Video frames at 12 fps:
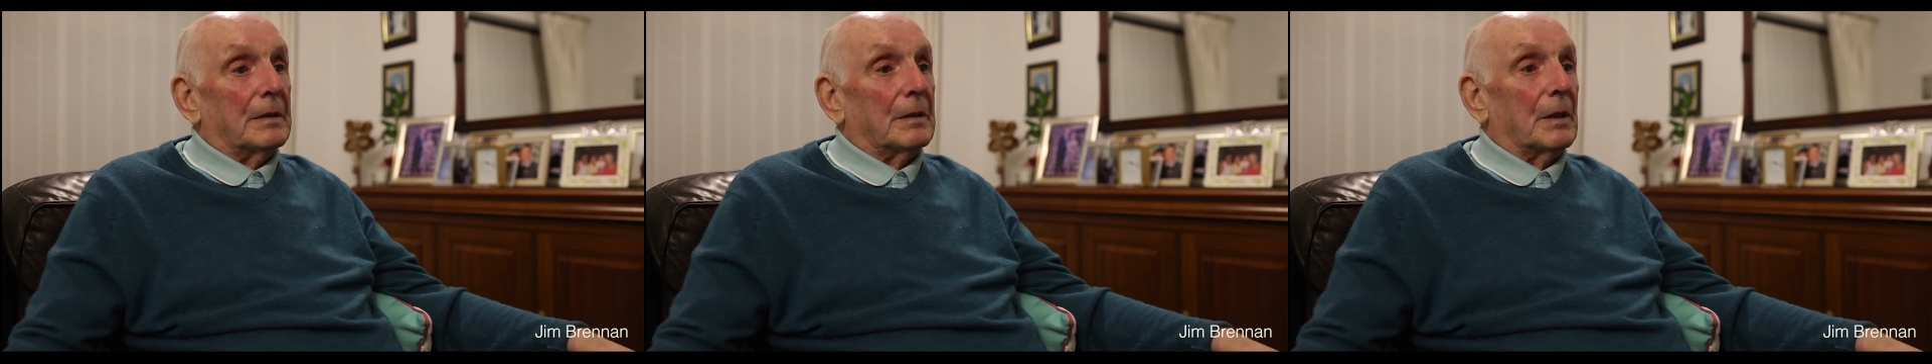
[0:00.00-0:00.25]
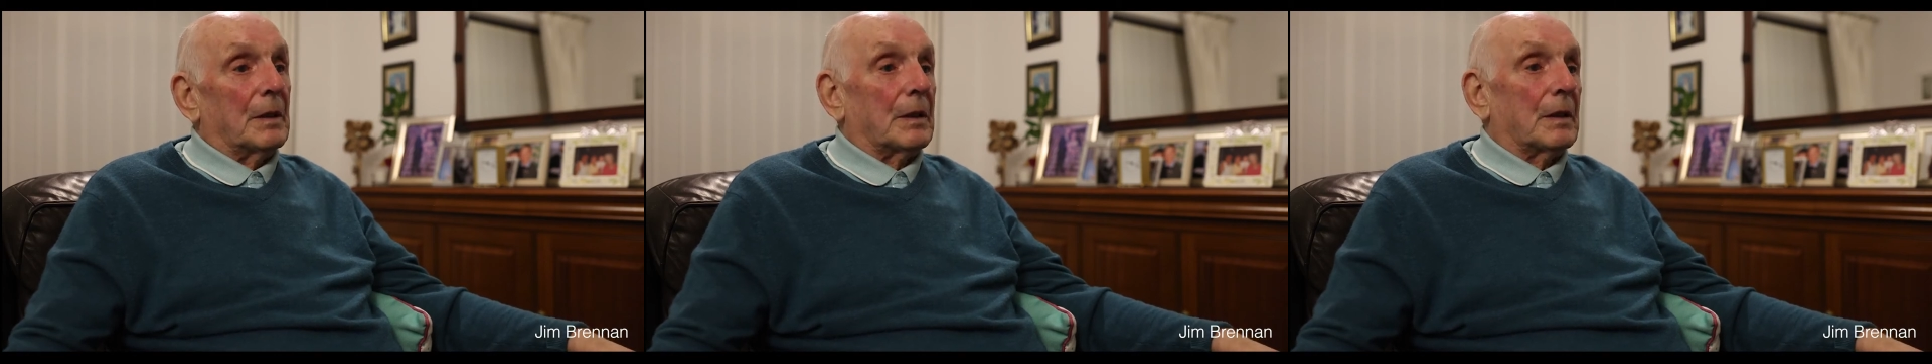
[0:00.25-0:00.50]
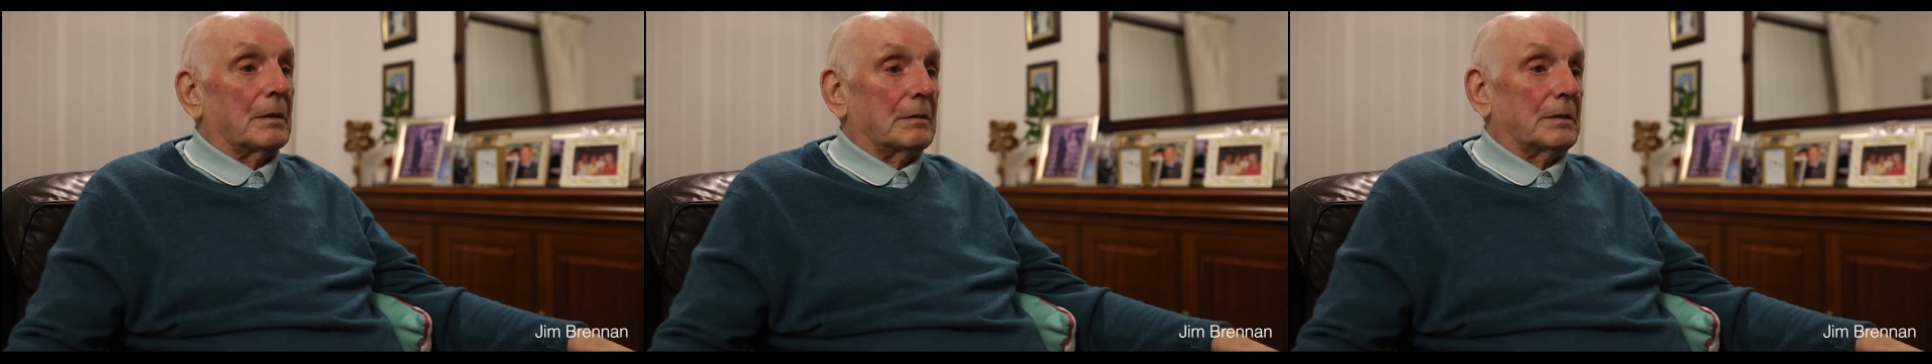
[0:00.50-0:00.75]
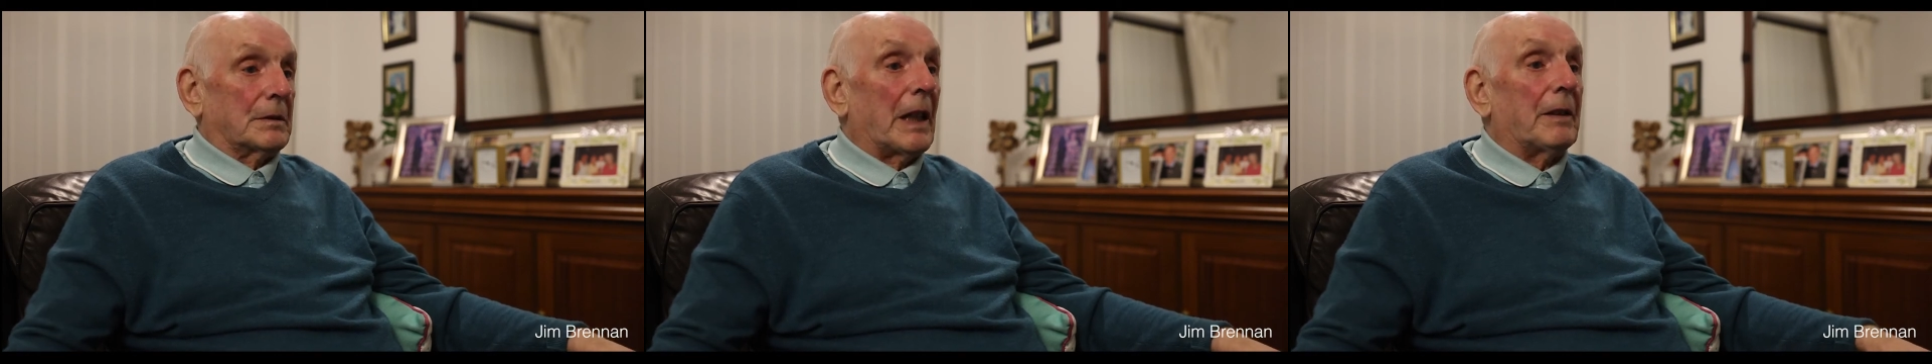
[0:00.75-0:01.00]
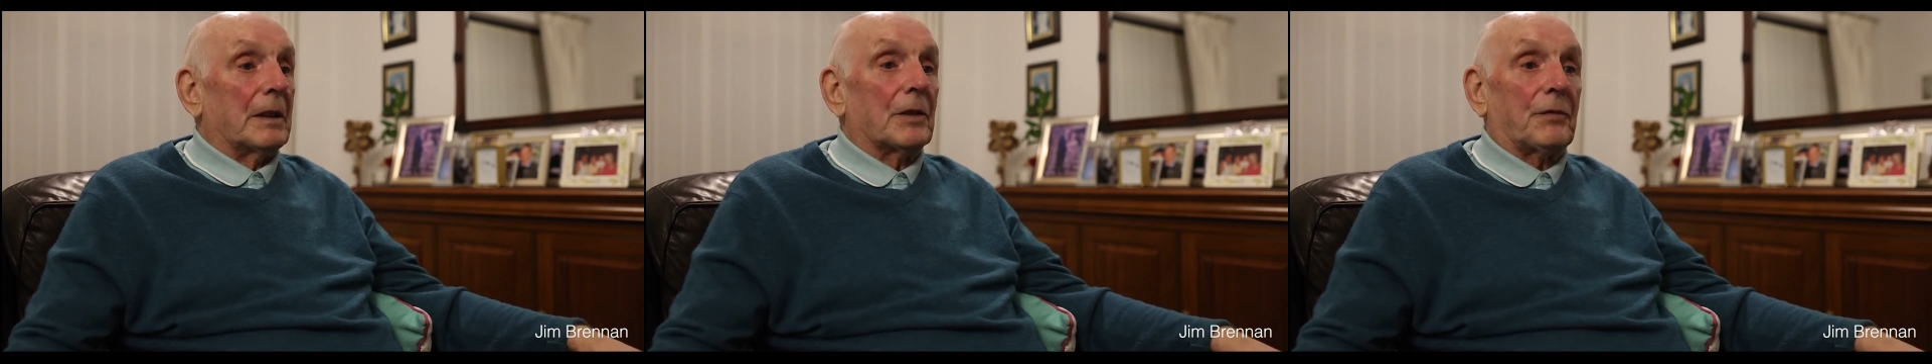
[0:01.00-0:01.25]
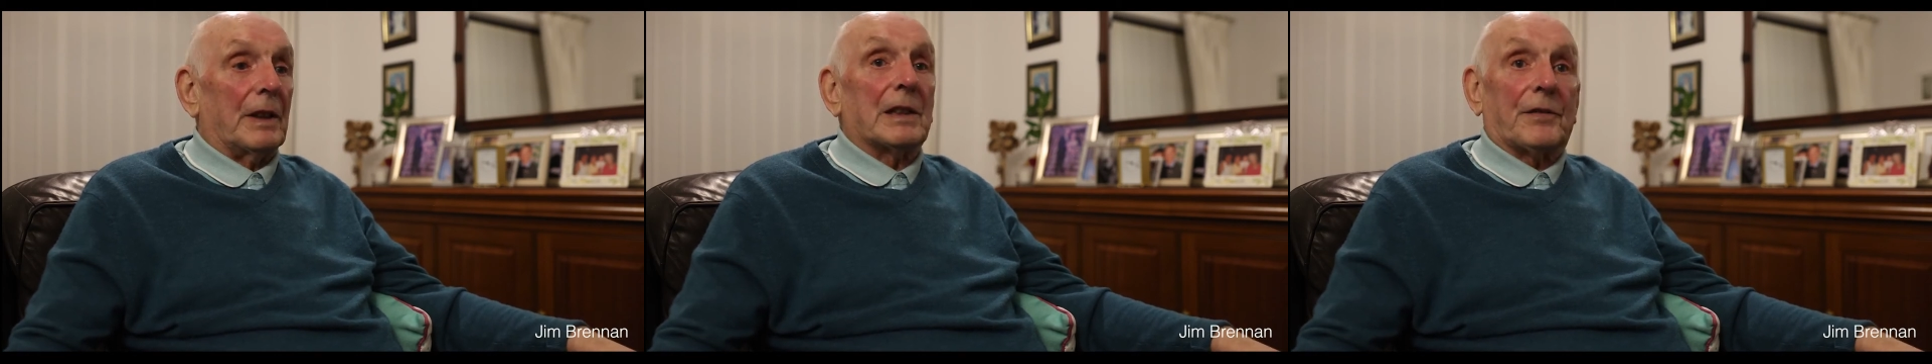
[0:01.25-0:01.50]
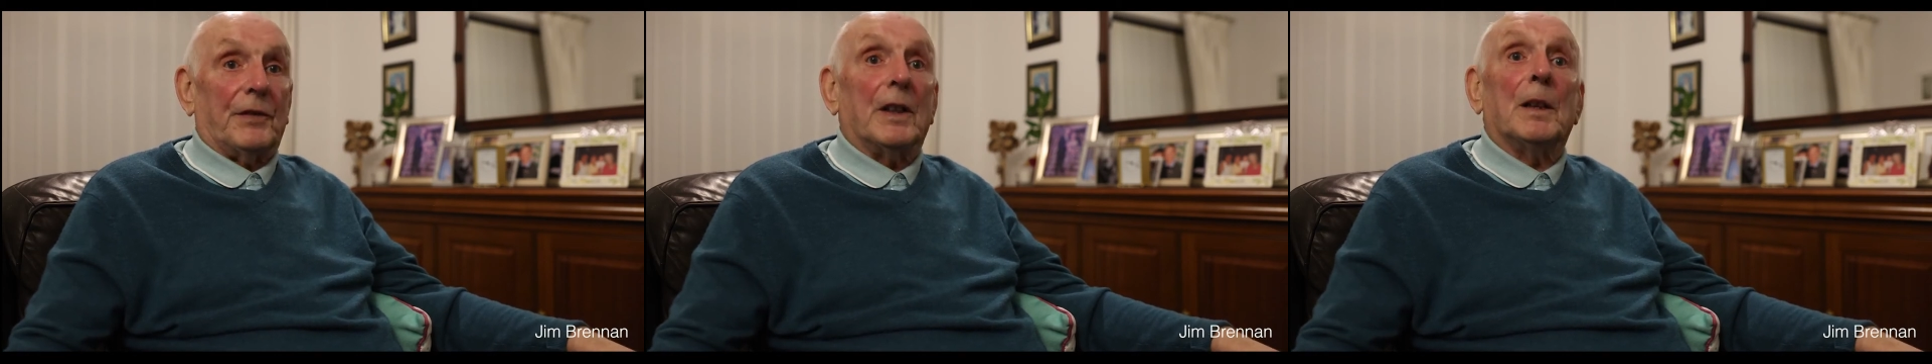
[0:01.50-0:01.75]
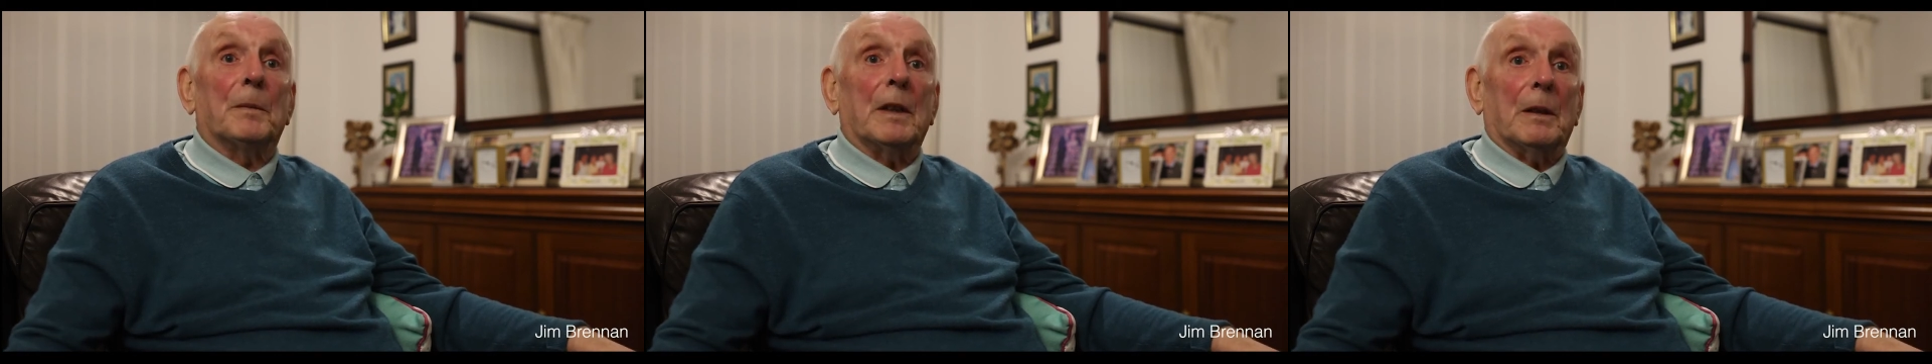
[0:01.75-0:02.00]
uh, getting the
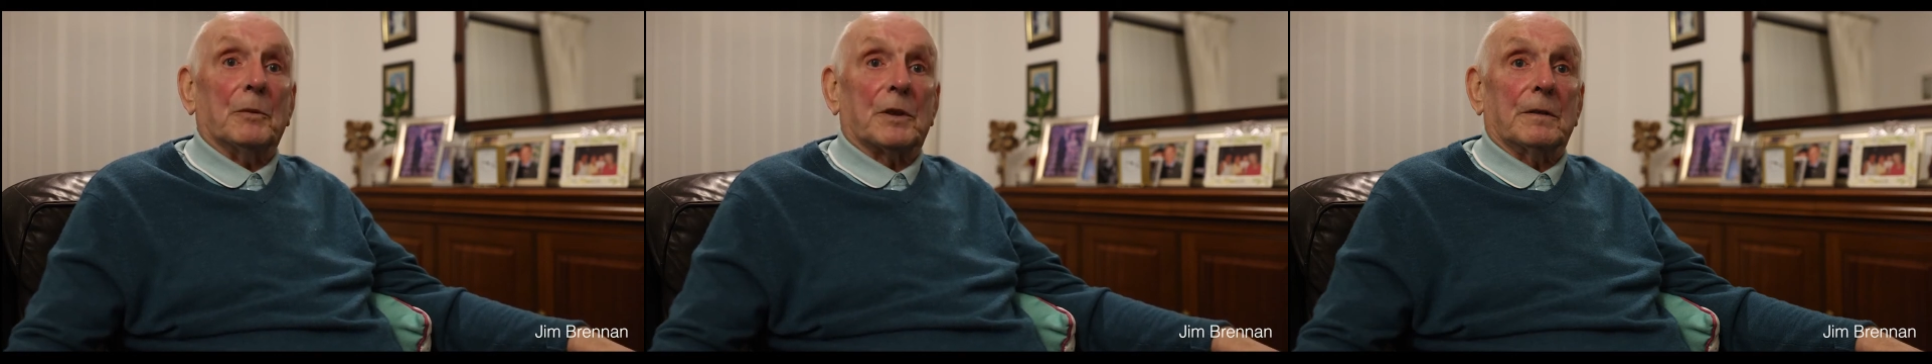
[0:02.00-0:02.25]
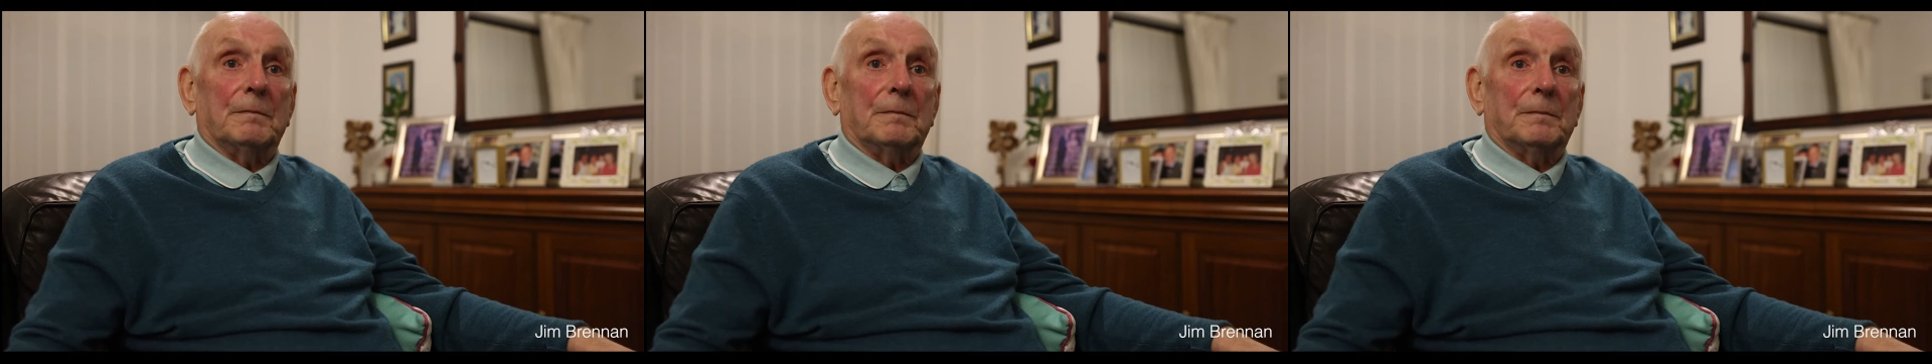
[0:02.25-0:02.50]
transformer out.